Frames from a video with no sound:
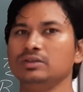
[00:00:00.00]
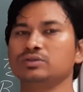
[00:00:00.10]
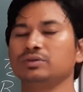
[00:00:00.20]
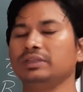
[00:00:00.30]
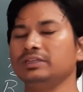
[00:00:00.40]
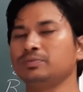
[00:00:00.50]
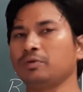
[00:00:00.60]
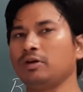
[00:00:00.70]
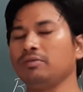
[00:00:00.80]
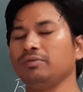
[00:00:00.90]
So this
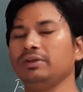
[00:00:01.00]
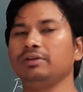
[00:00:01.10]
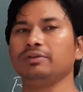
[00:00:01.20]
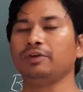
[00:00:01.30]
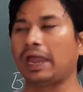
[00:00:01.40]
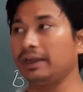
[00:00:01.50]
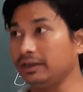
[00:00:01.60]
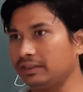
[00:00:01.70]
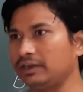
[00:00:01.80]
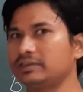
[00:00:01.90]
problem,
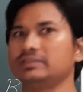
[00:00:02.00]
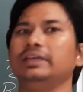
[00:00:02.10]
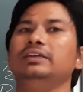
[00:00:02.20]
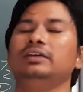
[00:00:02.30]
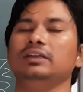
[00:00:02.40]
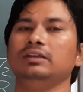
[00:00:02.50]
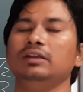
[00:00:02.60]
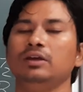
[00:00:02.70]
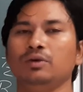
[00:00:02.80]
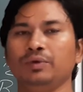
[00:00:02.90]
and that
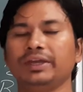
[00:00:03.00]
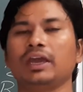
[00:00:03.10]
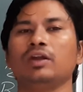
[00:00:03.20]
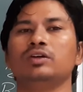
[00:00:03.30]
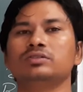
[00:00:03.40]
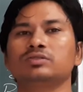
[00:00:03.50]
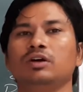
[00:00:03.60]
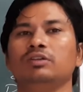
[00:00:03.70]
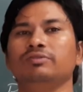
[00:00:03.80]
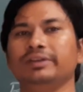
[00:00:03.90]
cycle we cannot
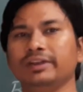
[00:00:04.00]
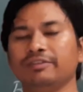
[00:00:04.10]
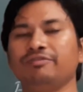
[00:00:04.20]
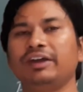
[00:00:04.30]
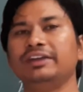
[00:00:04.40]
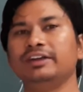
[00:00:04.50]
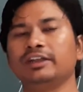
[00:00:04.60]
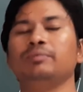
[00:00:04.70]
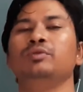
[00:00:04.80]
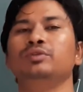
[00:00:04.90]
solve in a finite
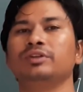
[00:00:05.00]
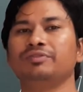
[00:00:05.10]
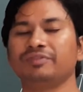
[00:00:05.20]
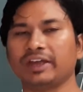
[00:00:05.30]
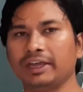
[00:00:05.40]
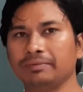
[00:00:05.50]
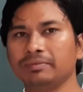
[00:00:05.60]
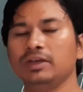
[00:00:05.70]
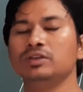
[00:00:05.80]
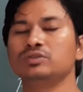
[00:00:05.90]
amount of time.
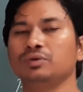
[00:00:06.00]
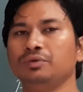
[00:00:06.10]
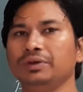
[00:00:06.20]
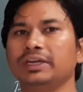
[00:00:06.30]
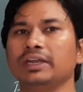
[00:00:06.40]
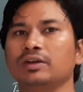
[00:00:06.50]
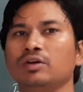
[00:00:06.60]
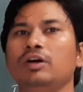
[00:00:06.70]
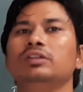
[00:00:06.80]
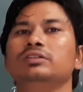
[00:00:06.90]
So we can
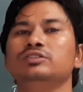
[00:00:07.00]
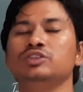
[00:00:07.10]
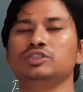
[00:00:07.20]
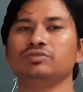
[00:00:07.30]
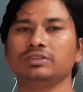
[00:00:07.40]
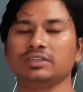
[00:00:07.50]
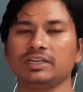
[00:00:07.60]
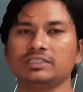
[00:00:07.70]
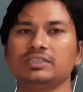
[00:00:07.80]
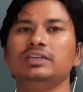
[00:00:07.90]
call this situation
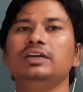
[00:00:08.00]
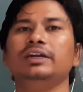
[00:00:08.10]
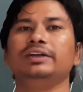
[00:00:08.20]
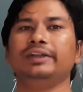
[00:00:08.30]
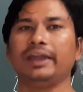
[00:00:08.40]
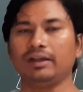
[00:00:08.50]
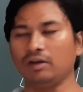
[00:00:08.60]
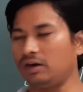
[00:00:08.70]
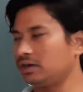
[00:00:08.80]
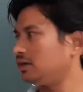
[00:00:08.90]
as a
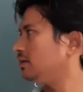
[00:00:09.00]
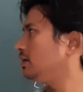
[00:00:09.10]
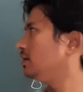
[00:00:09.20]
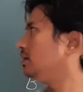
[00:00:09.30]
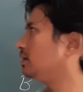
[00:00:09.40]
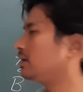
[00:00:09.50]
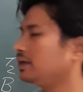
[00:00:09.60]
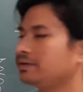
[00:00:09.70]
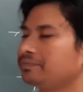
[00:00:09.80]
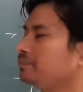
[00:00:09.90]
deadlock.
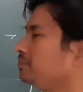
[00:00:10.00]
Okay.